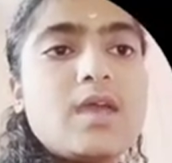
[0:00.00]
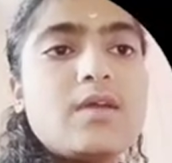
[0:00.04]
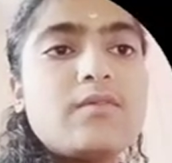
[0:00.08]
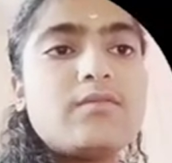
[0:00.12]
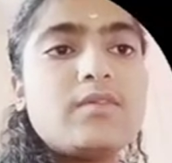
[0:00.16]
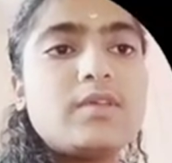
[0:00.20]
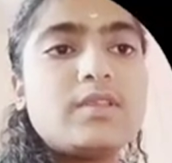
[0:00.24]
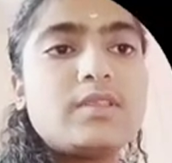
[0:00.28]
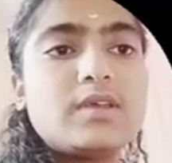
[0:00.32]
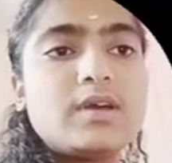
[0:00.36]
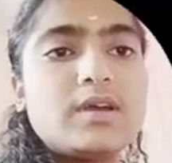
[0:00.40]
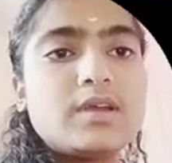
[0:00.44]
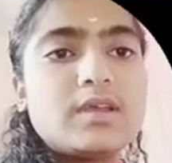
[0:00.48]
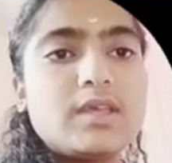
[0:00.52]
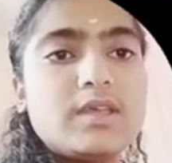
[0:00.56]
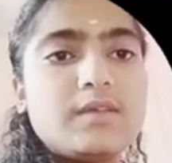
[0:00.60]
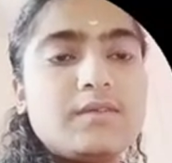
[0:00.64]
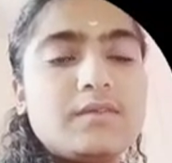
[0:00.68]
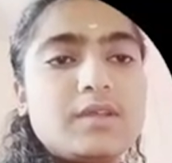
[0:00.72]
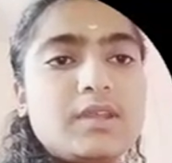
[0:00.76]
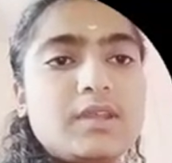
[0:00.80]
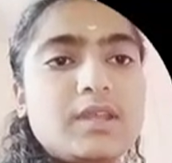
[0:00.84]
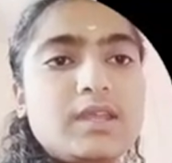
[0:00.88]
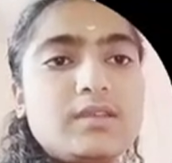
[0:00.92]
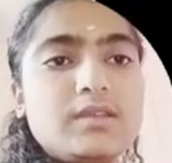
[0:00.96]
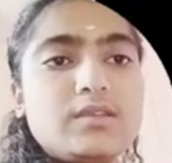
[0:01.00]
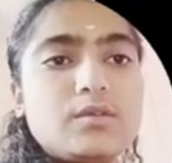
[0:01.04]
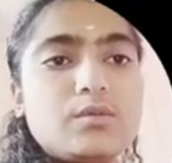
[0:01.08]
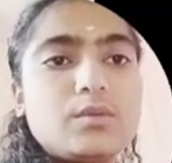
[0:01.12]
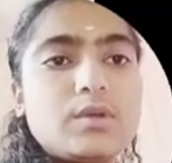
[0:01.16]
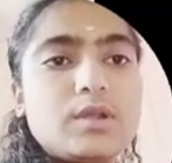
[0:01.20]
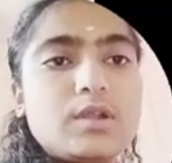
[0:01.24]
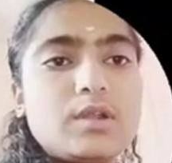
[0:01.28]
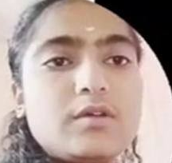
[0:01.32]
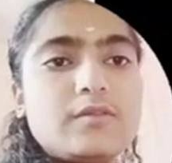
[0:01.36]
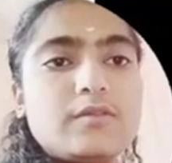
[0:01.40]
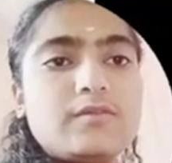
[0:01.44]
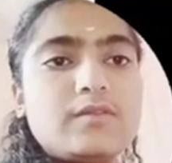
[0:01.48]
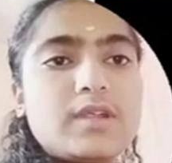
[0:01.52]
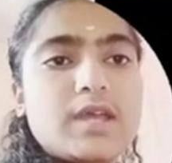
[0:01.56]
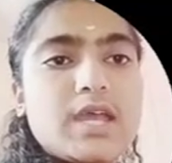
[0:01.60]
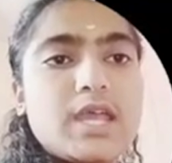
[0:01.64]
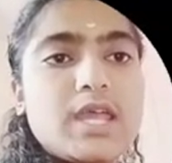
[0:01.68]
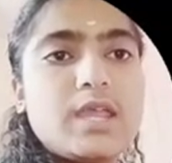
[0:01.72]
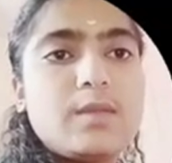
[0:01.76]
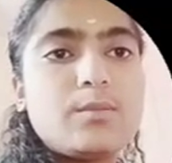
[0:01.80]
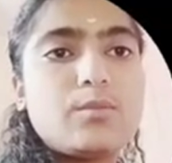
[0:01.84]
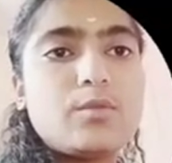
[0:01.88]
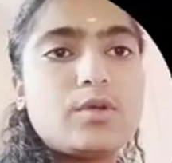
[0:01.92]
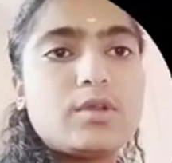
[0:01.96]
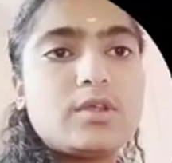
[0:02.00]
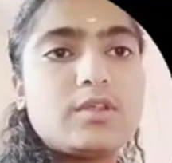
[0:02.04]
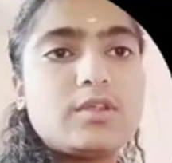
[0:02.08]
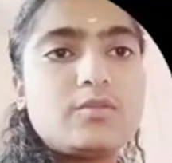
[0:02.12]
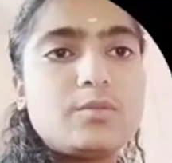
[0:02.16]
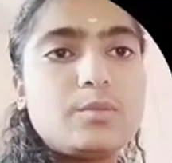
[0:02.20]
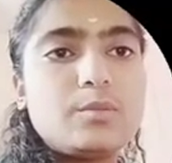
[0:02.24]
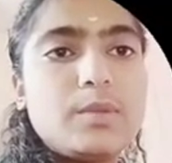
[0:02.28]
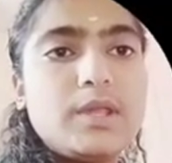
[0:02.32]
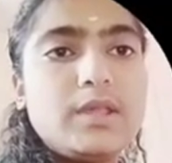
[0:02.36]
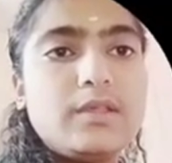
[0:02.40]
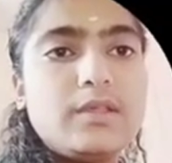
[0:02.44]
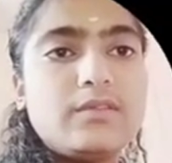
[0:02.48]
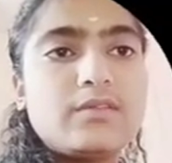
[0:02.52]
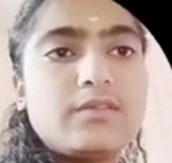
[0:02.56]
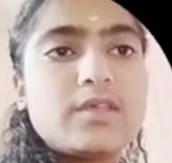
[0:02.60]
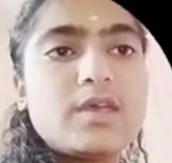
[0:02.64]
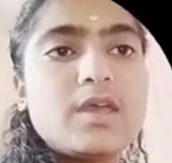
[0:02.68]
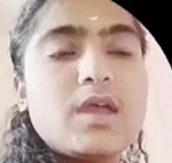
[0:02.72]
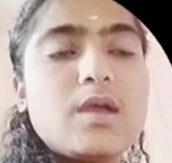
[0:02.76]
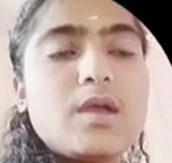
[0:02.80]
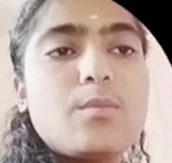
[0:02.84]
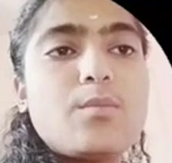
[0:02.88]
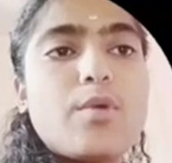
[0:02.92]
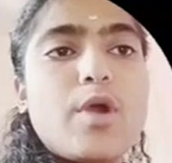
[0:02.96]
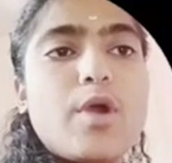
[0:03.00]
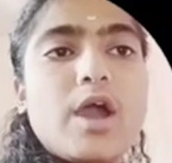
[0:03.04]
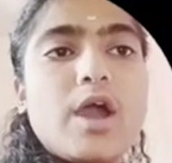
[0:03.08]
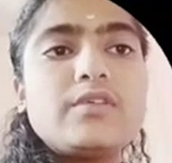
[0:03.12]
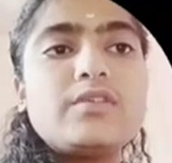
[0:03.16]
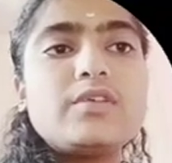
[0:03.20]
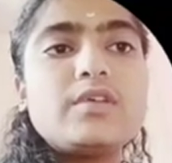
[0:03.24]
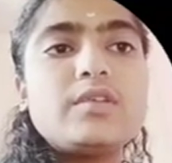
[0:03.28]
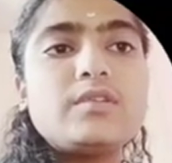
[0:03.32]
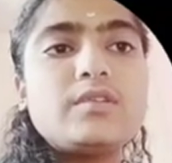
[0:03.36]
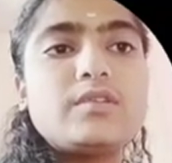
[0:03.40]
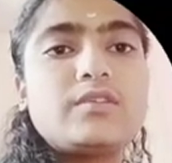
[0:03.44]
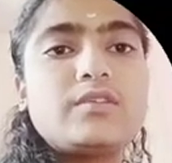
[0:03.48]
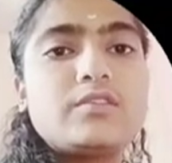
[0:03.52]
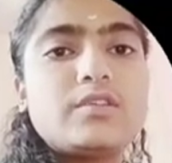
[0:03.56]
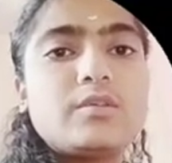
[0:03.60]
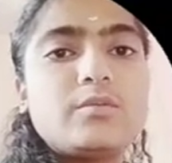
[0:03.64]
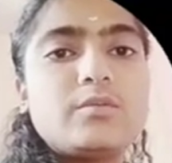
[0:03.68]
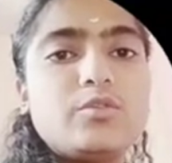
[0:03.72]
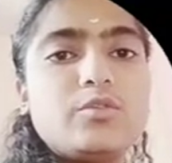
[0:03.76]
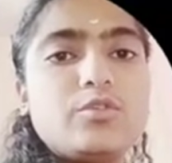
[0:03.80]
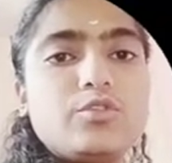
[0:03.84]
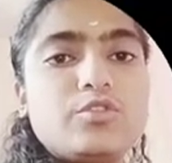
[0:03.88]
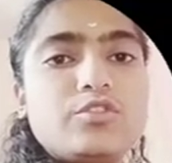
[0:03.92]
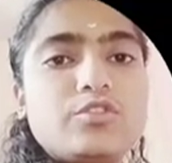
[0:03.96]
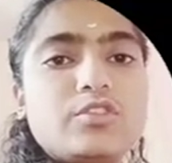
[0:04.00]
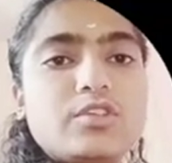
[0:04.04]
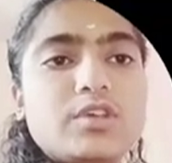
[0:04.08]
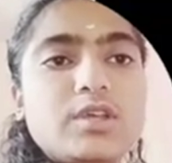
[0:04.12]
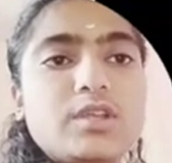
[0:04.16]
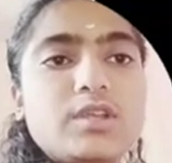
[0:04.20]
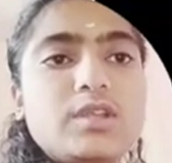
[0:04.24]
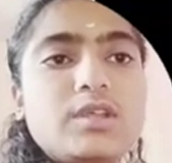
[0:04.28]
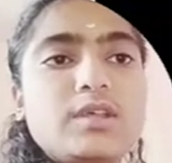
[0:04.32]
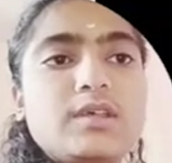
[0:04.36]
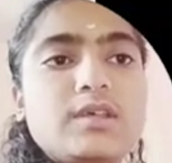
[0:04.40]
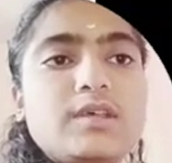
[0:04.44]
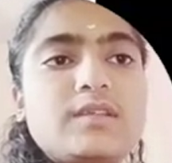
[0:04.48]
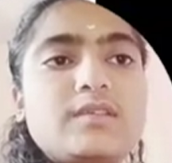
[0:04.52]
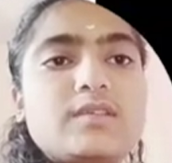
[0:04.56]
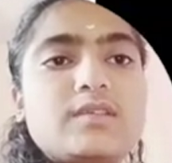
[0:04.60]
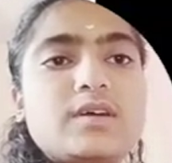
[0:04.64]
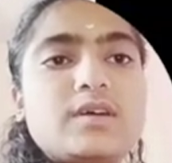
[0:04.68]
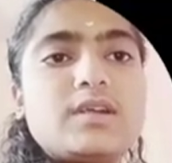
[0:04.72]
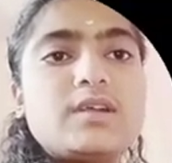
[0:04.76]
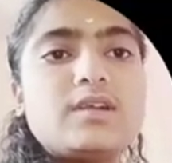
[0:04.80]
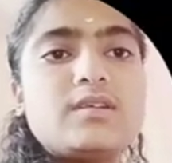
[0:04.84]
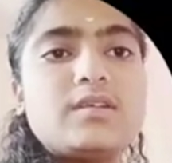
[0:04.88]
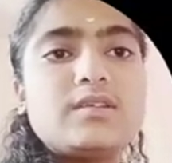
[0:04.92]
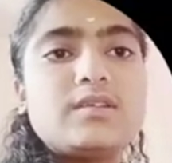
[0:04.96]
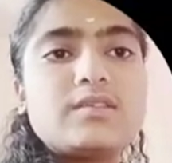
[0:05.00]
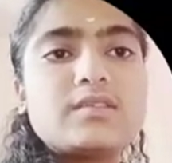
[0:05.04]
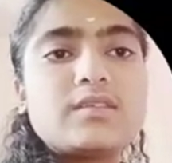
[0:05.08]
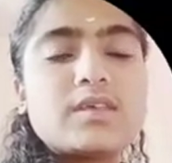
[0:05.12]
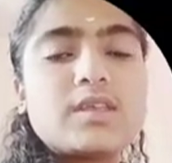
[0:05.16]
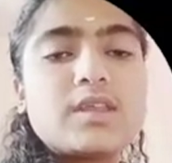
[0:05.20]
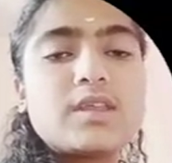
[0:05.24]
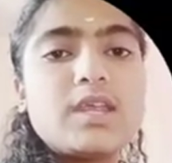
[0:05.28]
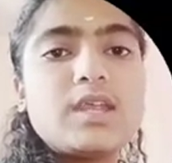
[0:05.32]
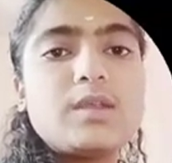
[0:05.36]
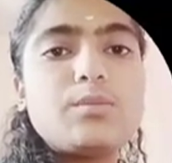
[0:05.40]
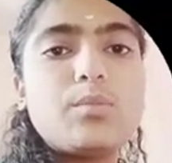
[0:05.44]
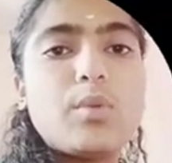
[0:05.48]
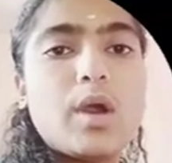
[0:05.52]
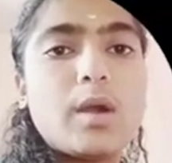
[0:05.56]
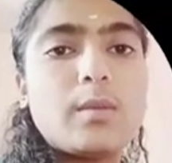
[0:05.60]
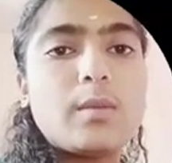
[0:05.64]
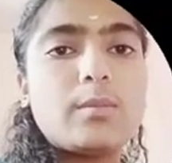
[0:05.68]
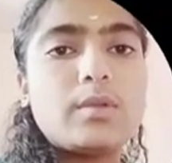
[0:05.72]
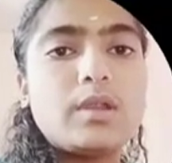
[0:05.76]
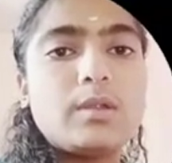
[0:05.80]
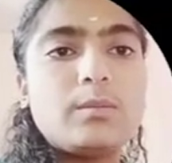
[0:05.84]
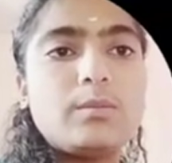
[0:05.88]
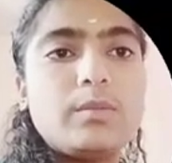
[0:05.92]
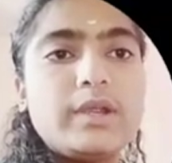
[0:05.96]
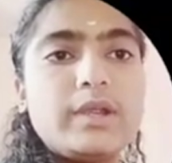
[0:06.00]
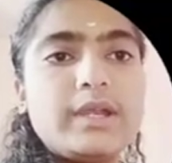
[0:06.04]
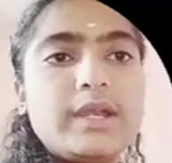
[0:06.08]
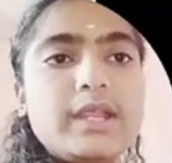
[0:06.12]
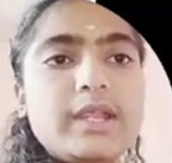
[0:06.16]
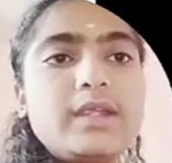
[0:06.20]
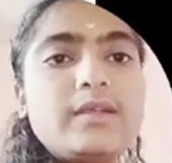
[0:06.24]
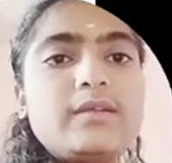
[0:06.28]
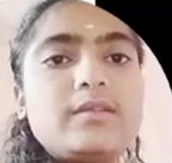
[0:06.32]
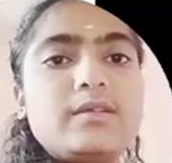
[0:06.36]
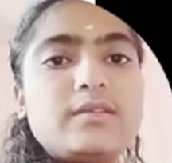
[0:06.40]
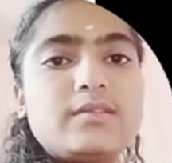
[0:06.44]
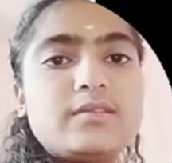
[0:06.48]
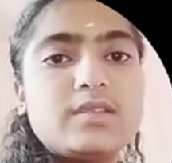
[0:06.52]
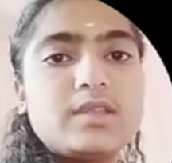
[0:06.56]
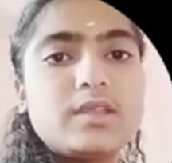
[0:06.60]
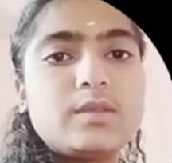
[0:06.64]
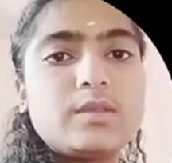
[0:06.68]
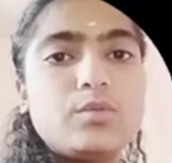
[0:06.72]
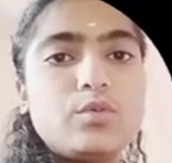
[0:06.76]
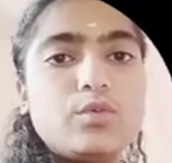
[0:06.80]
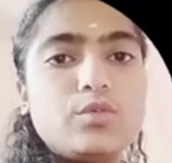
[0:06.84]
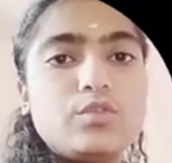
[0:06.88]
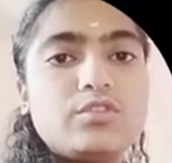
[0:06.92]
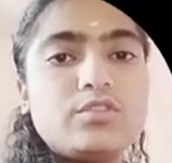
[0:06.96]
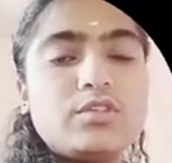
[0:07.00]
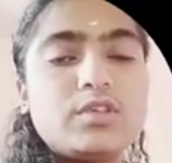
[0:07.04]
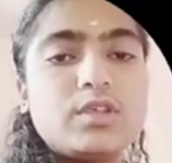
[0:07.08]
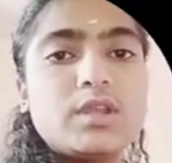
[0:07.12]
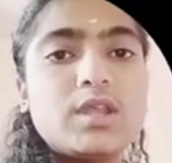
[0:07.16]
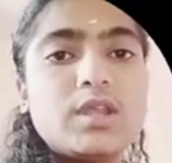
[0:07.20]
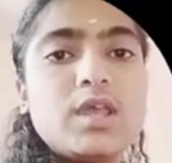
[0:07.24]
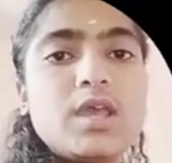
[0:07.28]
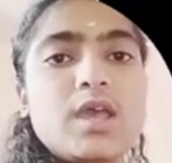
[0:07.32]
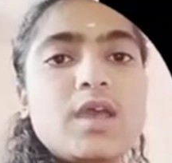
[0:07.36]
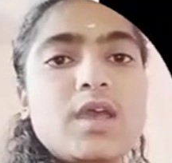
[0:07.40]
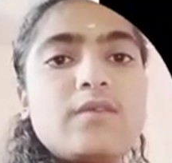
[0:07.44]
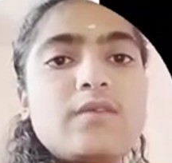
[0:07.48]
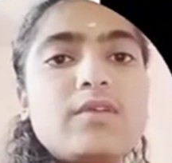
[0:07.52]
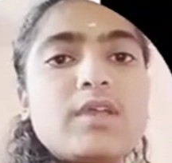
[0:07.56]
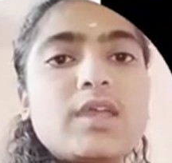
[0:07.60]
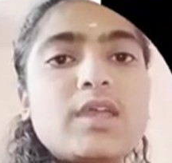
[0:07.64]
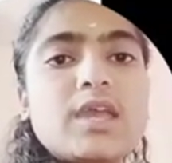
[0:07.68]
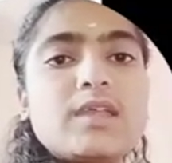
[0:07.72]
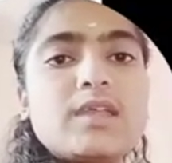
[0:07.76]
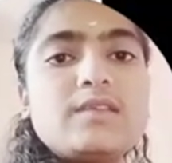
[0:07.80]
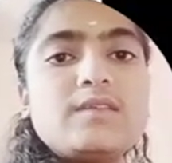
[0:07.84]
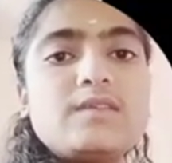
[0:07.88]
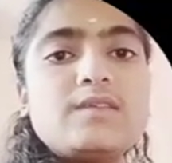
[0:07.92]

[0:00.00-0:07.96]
with a given interval of time or a space. Poisson distribution is a discrete probability distribution. We can